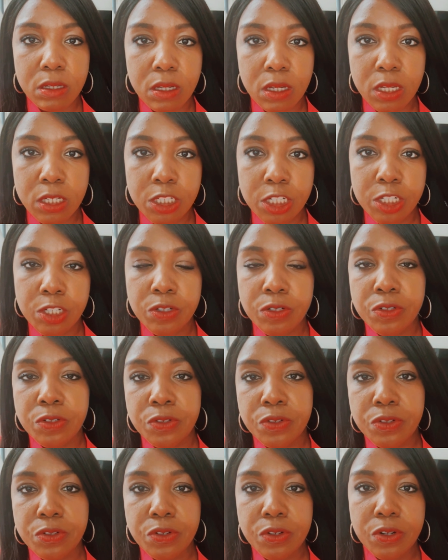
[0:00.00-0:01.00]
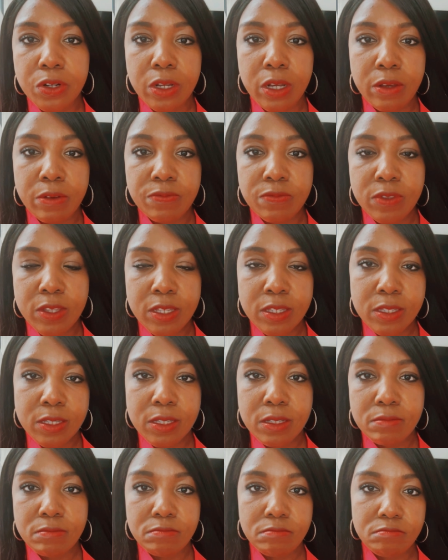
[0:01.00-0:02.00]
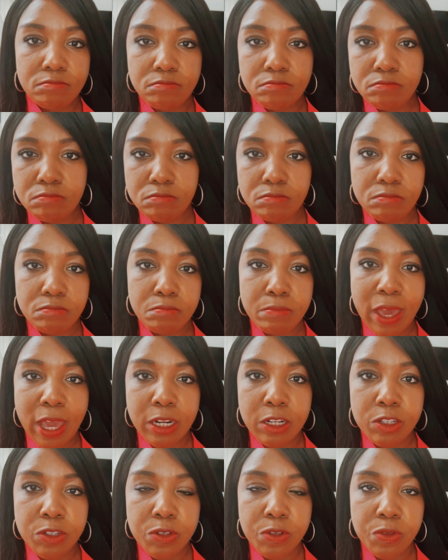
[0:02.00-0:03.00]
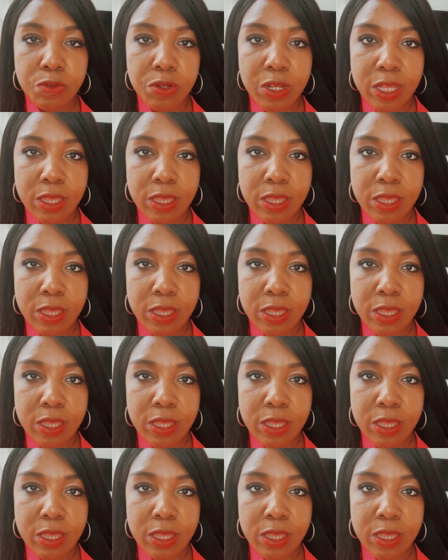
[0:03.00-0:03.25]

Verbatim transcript: a gender of this magnitude